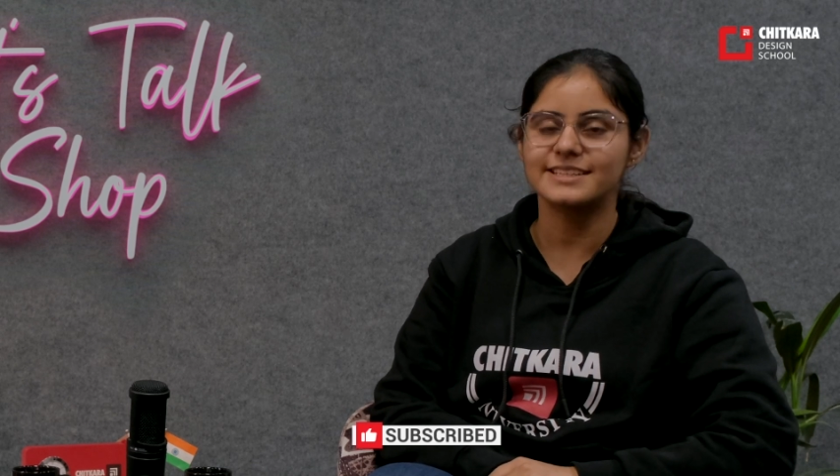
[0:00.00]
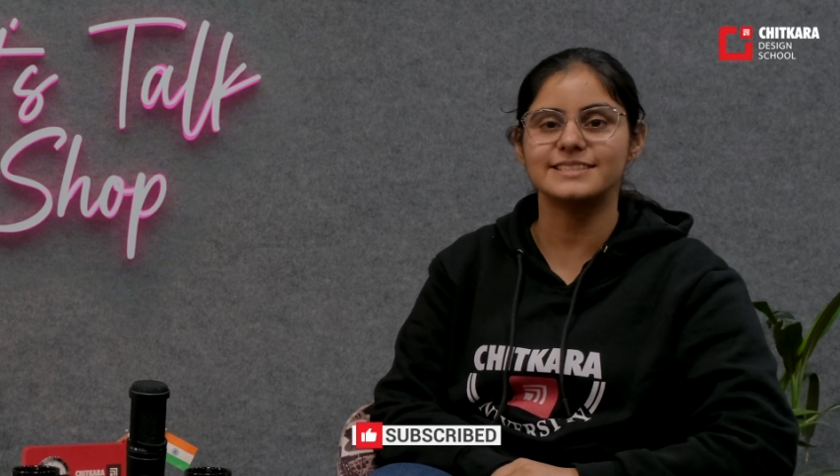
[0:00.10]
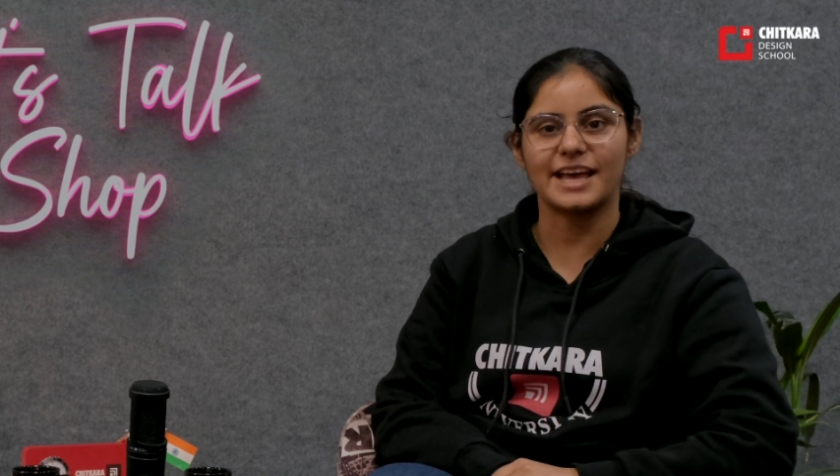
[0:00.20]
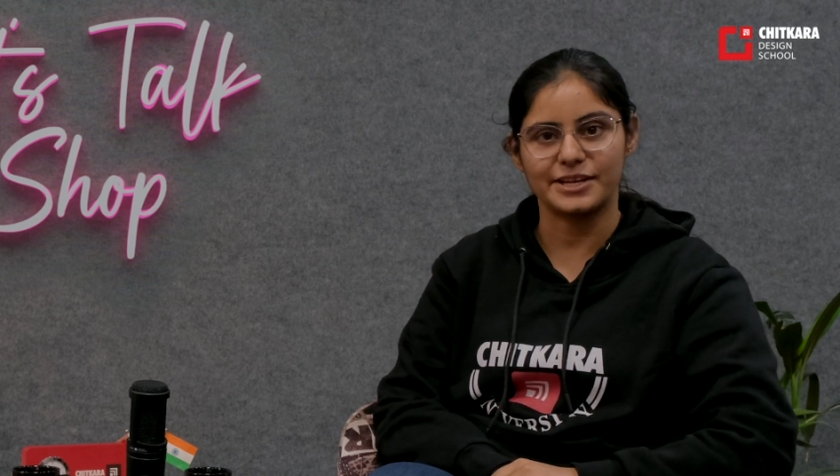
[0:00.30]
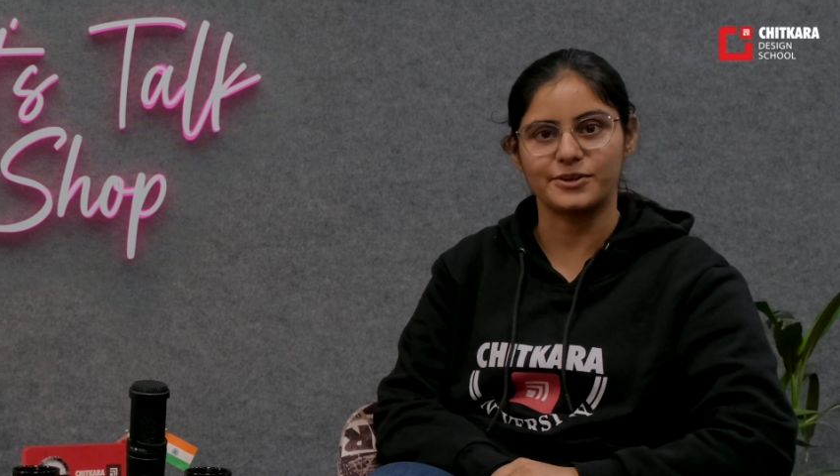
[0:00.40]

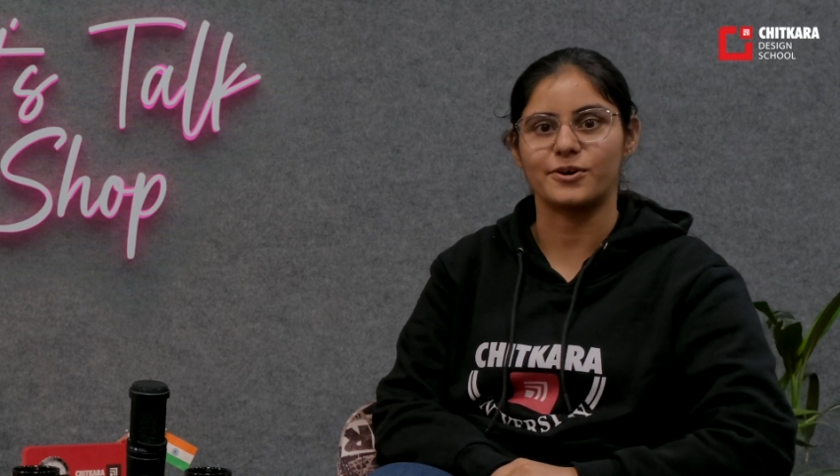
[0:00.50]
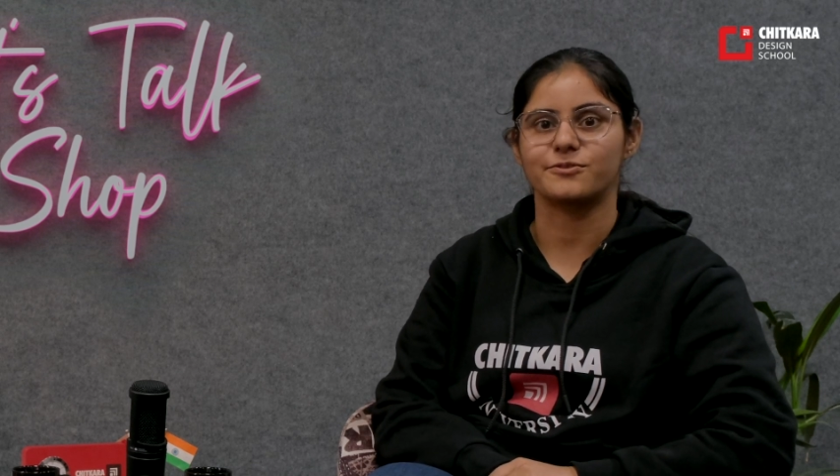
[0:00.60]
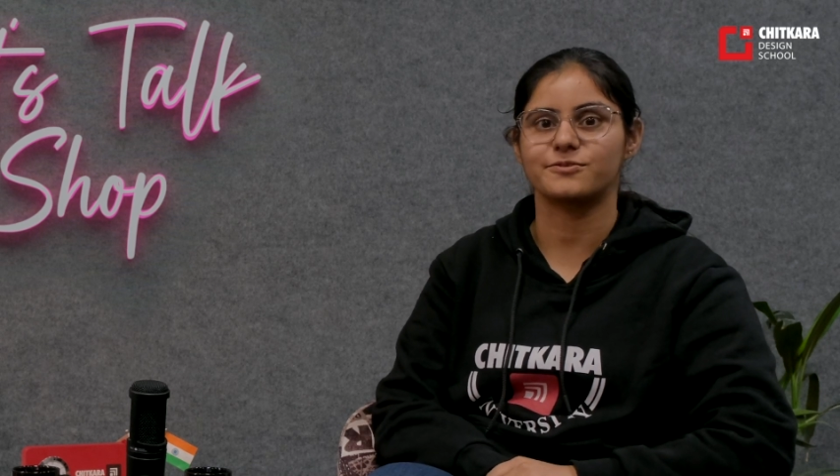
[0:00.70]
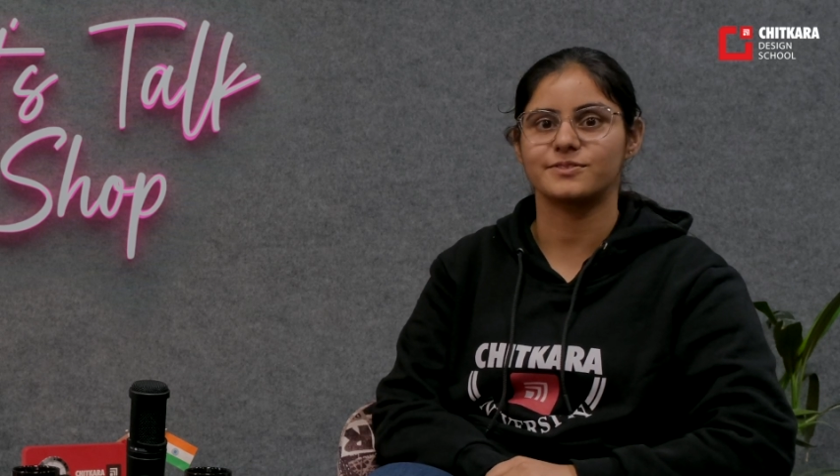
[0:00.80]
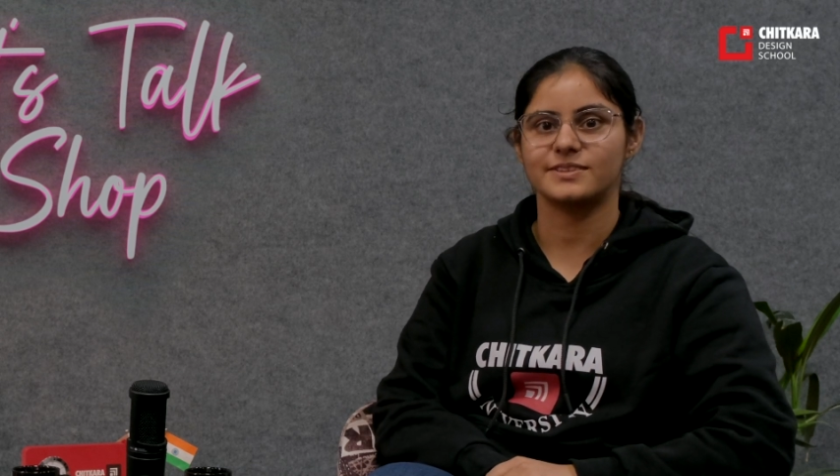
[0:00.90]
signing off.
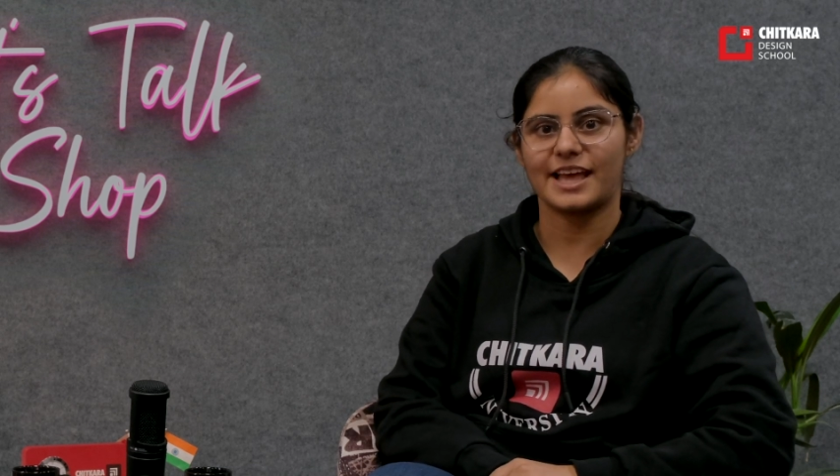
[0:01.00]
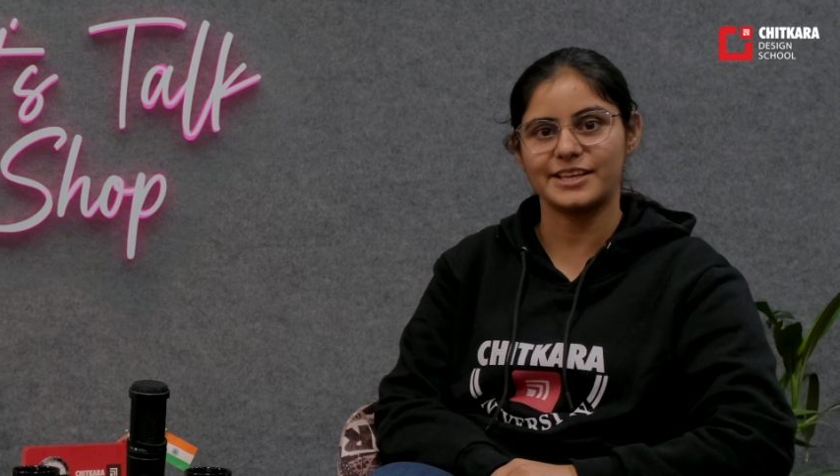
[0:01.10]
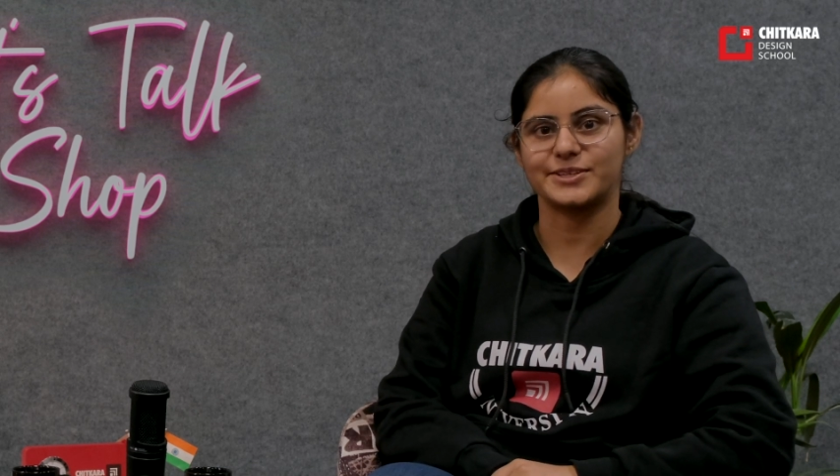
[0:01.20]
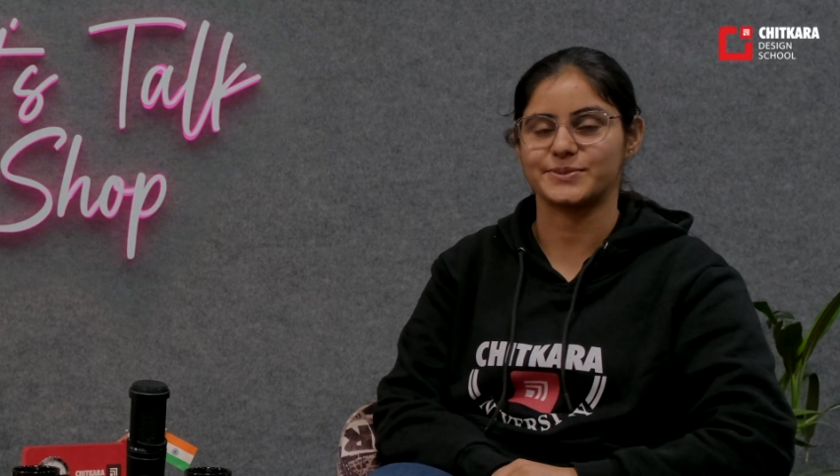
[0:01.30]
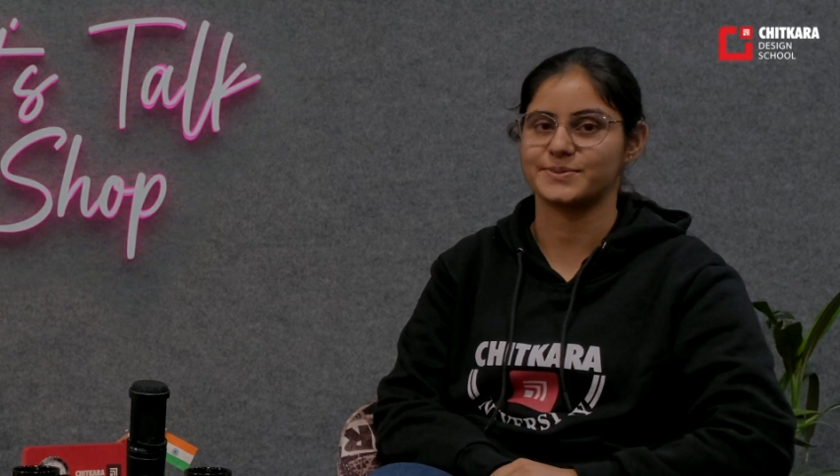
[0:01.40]
Thank
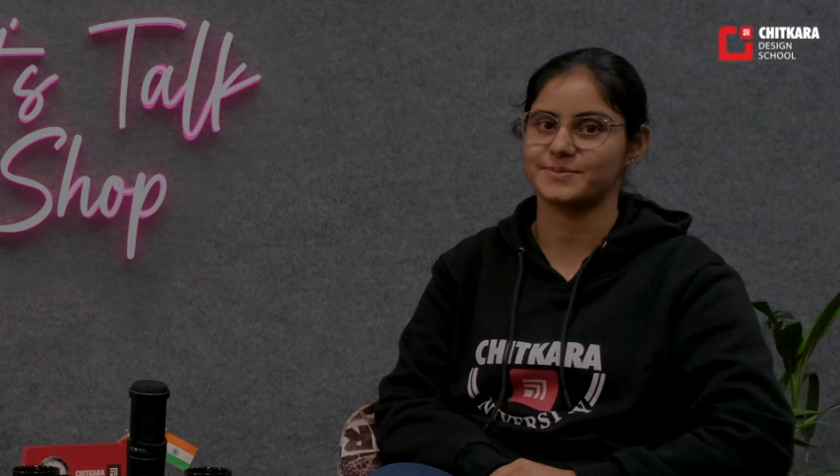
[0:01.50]
you.